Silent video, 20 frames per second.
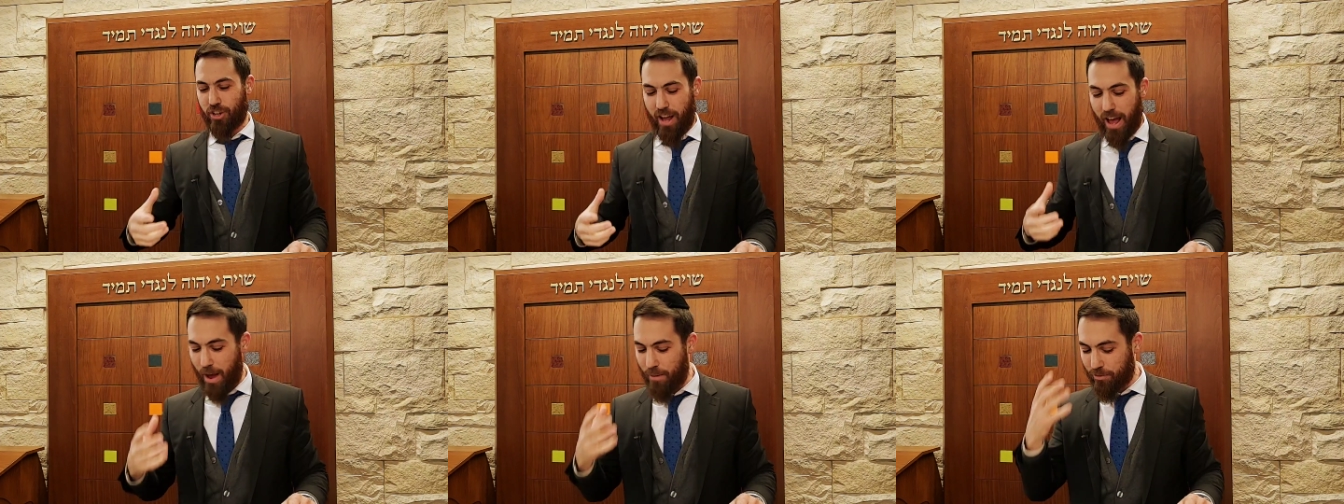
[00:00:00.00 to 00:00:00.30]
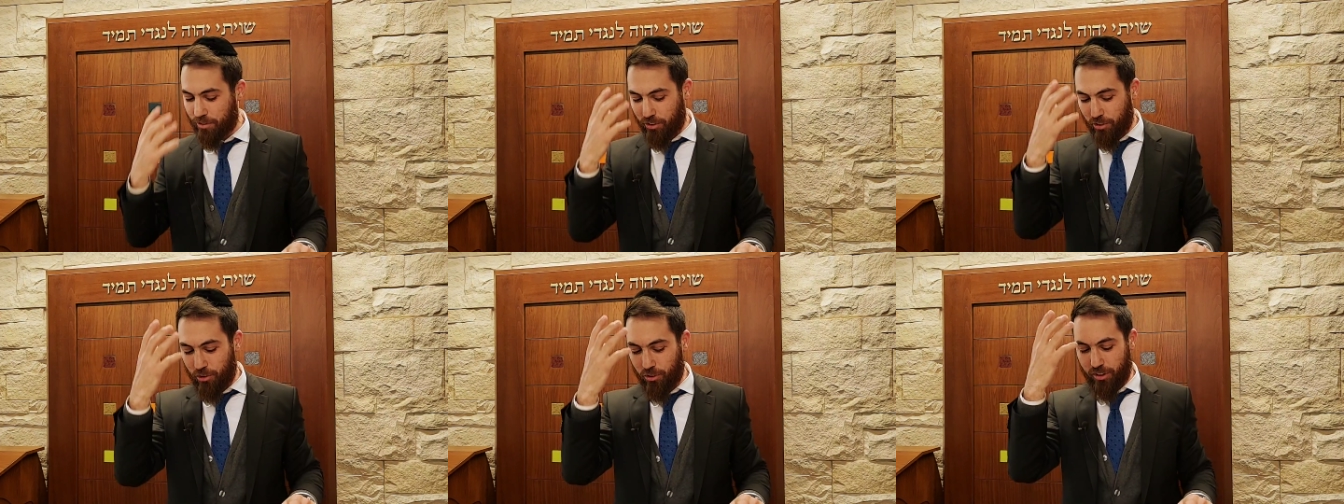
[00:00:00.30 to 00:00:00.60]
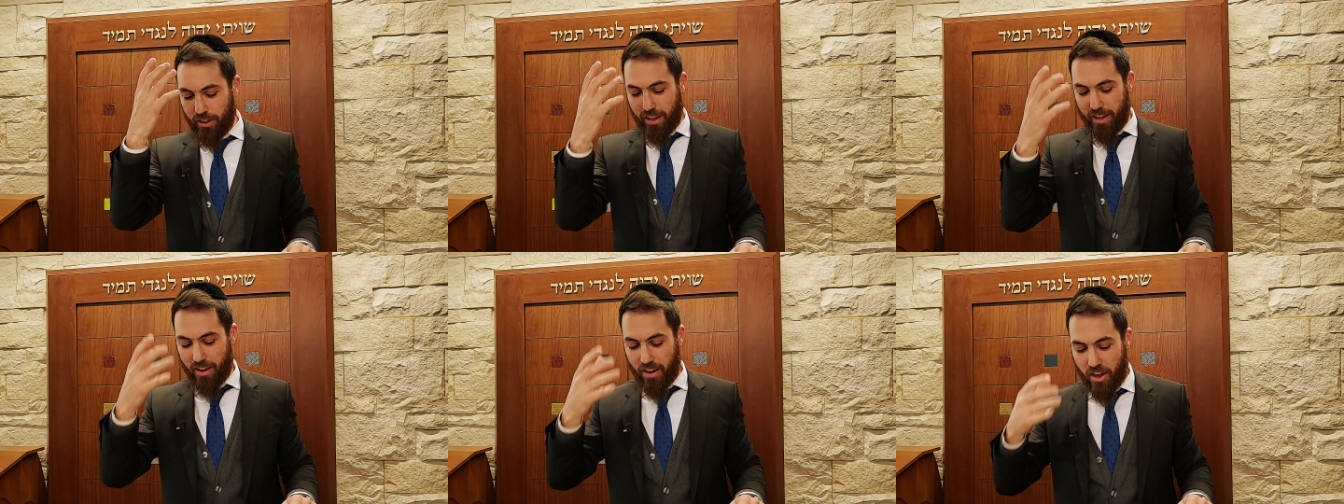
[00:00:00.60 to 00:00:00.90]

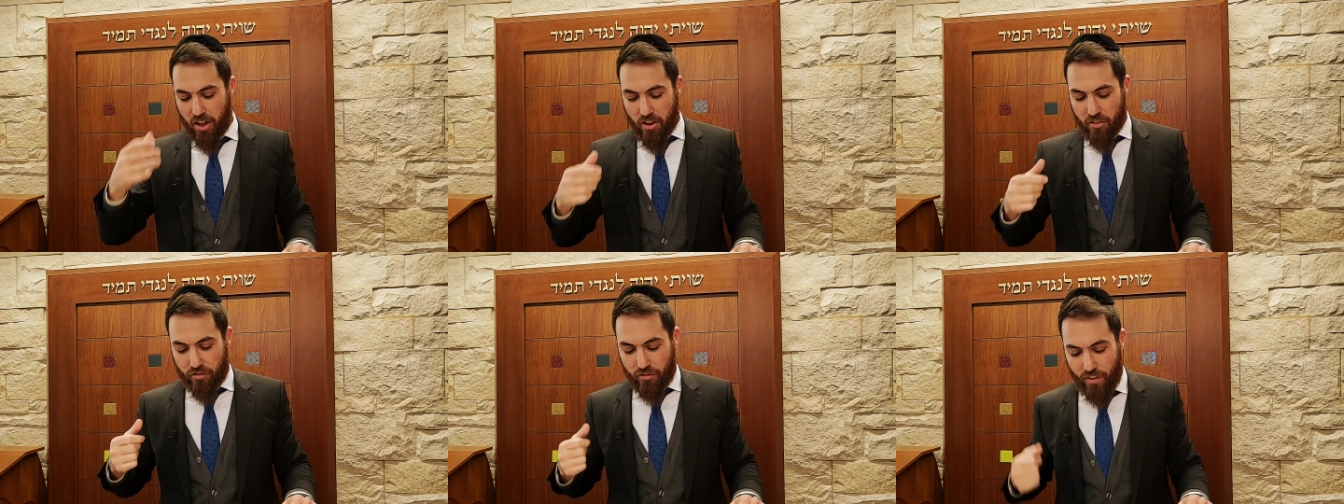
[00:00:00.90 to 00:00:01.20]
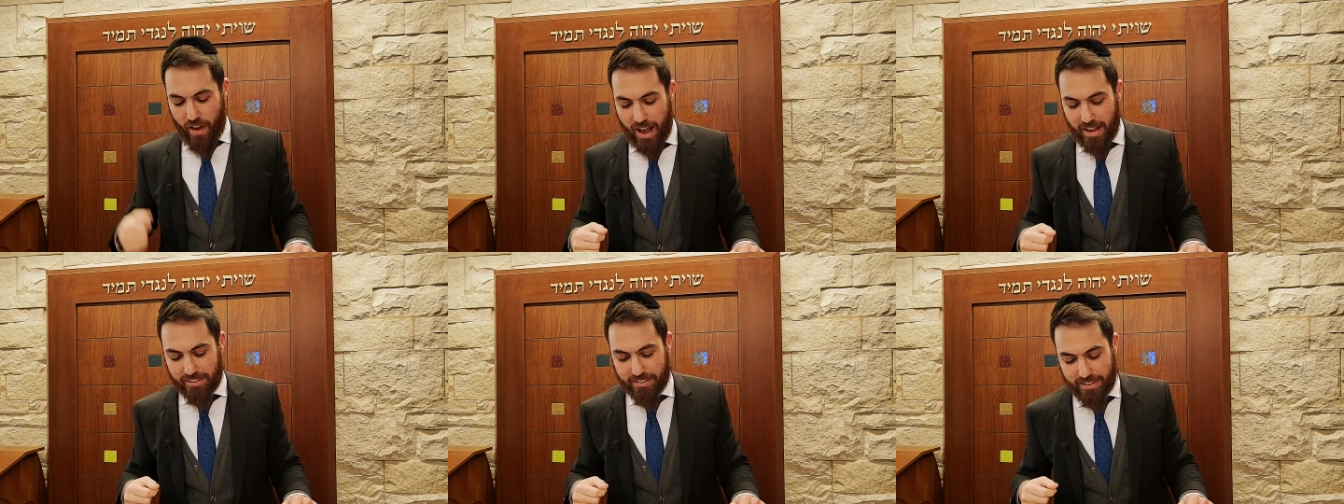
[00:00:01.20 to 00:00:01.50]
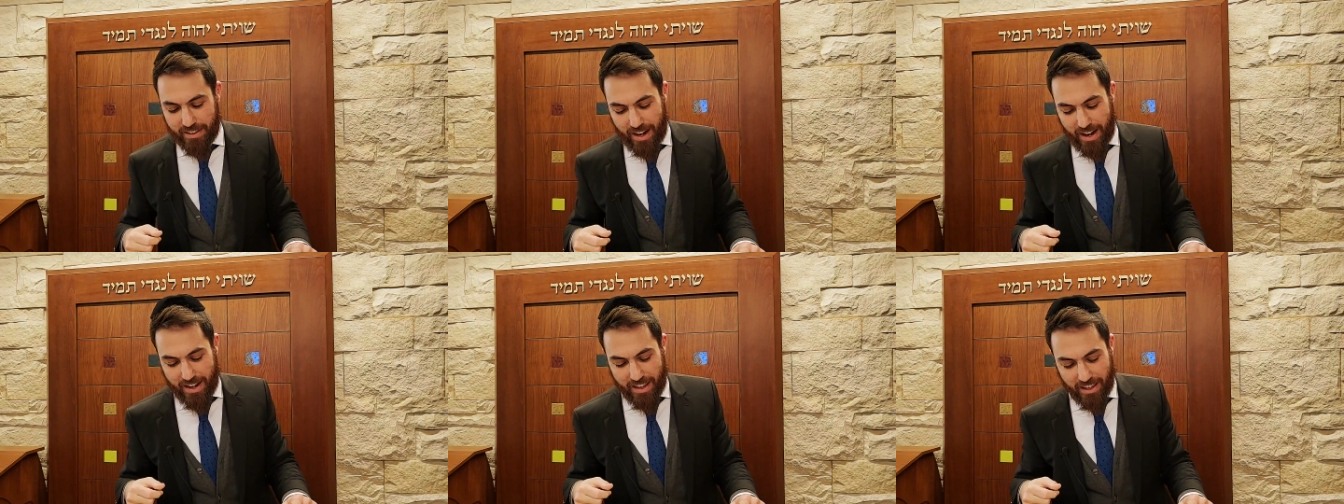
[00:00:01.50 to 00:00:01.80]
Absolutely
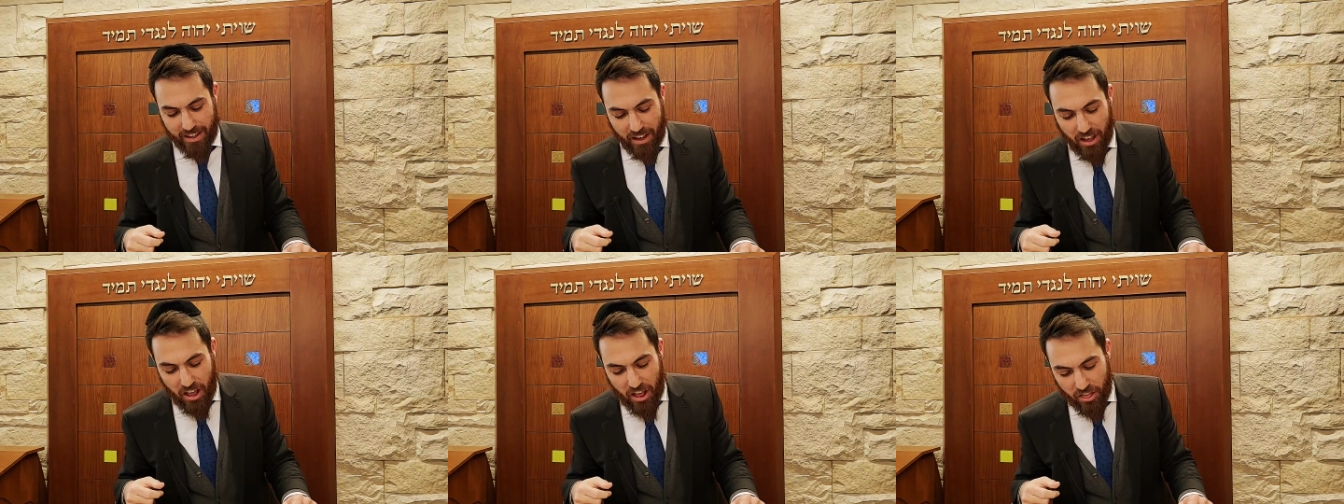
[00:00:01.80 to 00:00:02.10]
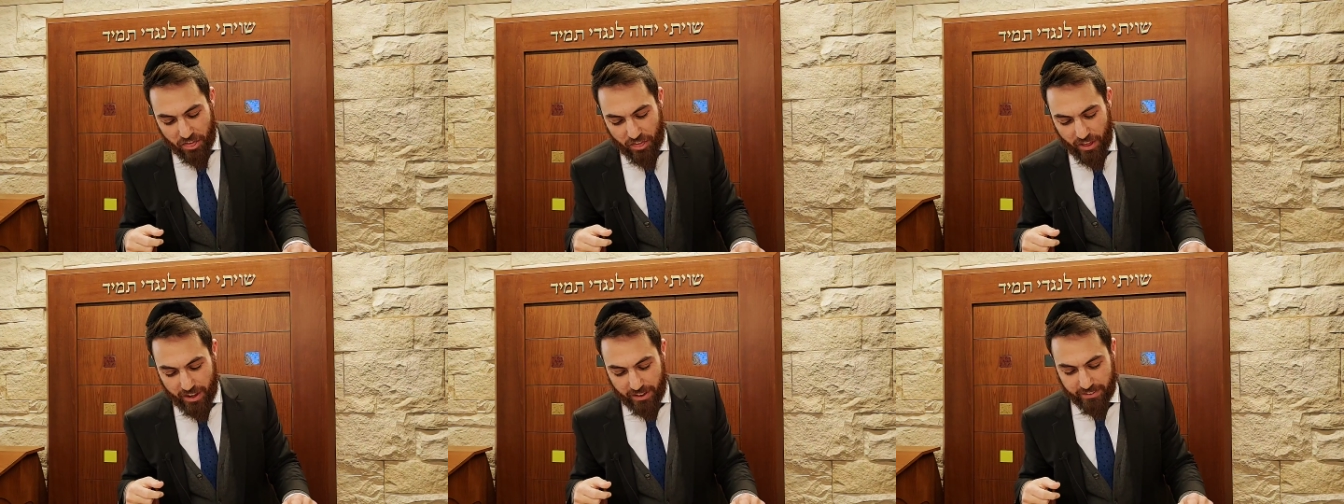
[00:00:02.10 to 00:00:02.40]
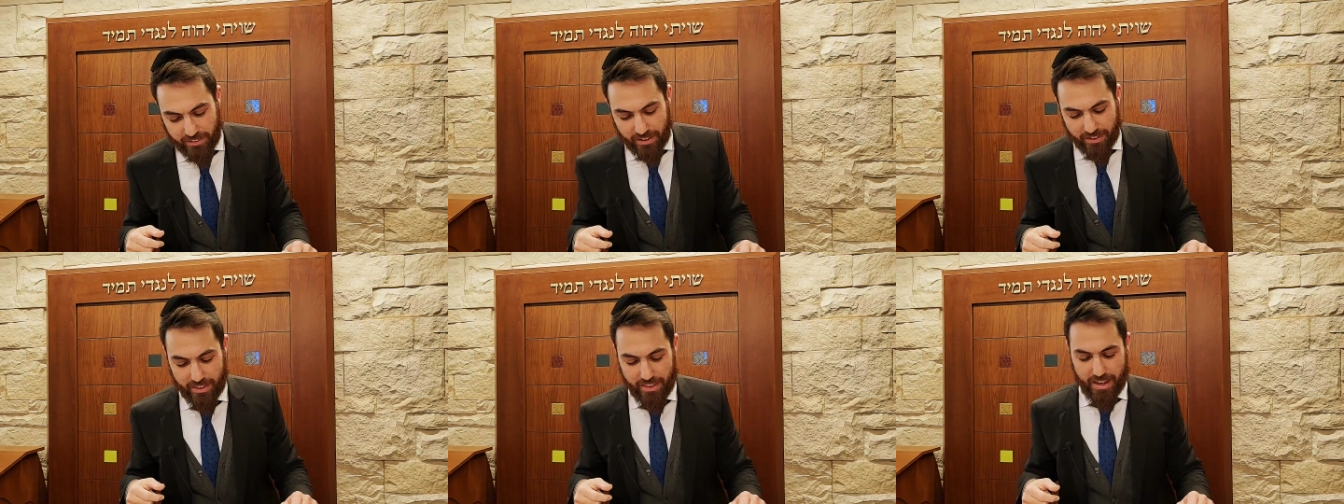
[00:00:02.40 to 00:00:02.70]
fascinating thing
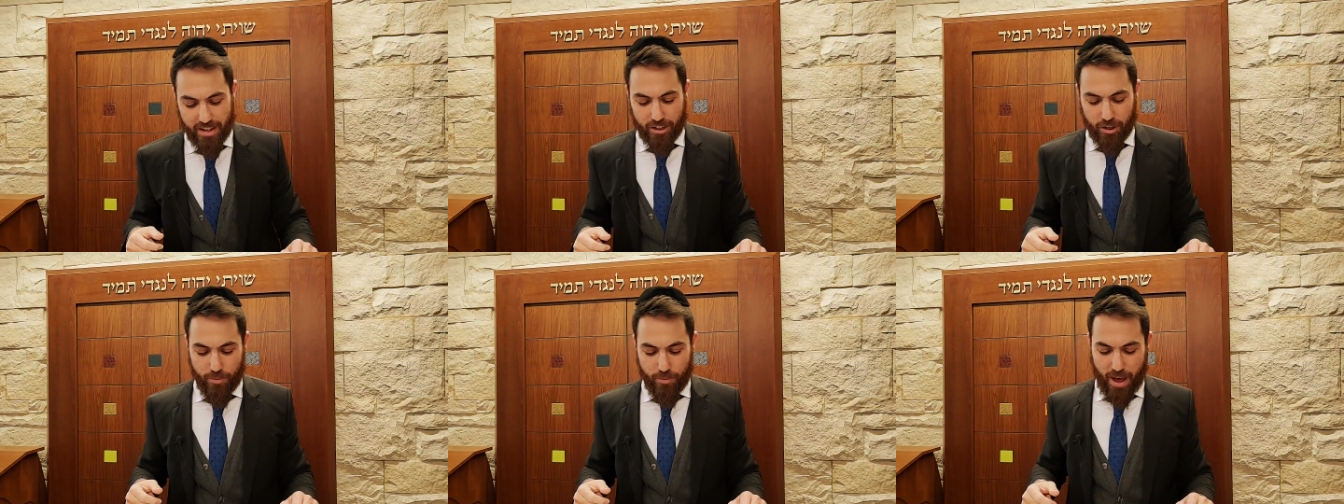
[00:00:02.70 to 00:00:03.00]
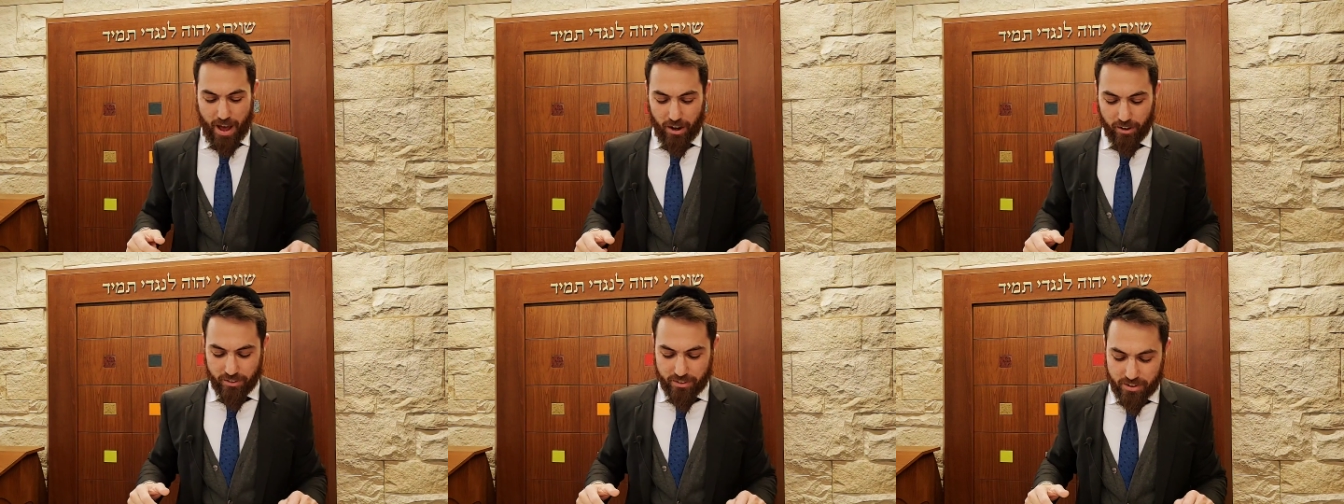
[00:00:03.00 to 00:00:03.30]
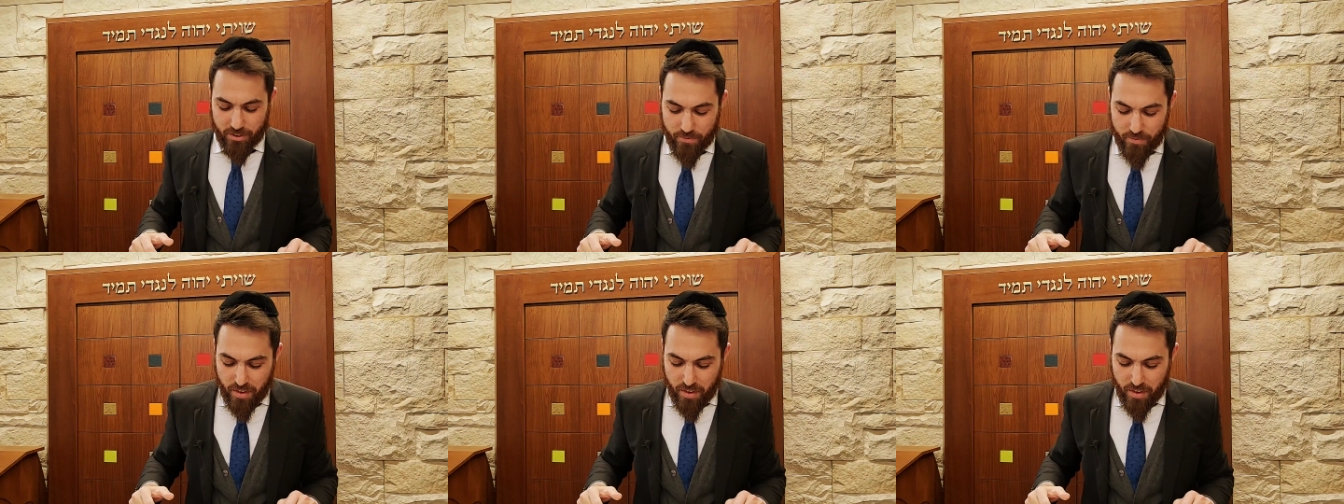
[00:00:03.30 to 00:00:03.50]
to think about